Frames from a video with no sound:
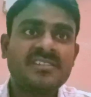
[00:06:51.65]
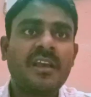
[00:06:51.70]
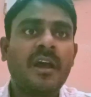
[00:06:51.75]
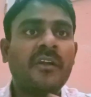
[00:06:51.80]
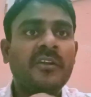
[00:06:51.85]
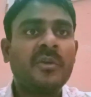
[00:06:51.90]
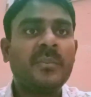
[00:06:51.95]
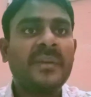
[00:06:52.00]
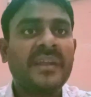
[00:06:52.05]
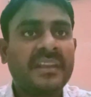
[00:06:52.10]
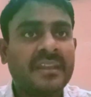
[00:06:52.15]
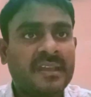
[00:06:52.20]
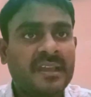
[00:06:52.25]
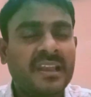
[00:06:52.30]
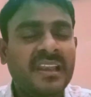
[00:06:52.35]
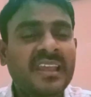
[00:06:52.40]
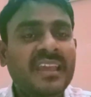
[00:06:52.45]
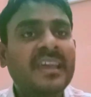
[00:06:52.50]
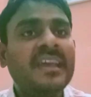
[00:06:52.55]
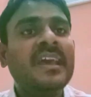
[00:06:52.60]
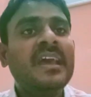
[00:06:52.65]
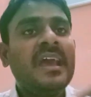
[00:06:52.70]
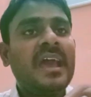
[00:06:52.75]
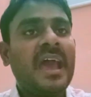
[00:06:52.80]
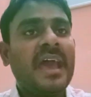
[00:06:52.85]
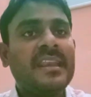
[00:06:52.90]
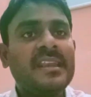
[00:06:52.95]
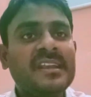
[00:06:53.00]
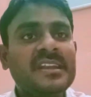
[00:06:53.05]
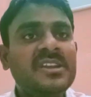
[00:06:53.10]
automatically
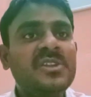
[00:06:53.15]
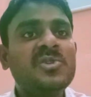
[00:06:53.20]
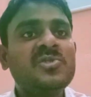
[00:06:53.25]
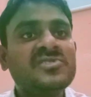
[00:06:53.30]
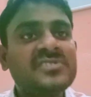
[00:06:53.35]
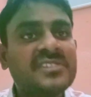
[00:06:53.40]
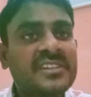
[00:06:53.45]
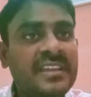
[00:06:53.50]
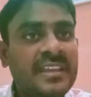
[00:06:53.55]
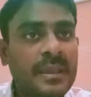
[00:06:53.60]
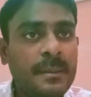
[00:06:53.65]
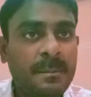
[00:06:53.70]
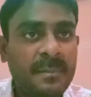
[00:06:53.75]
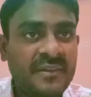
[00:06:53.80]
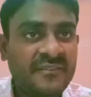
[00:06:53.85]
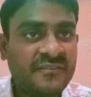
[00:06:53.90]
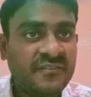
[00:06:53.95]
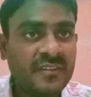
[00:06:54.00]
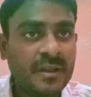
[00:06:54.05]
an induced EMF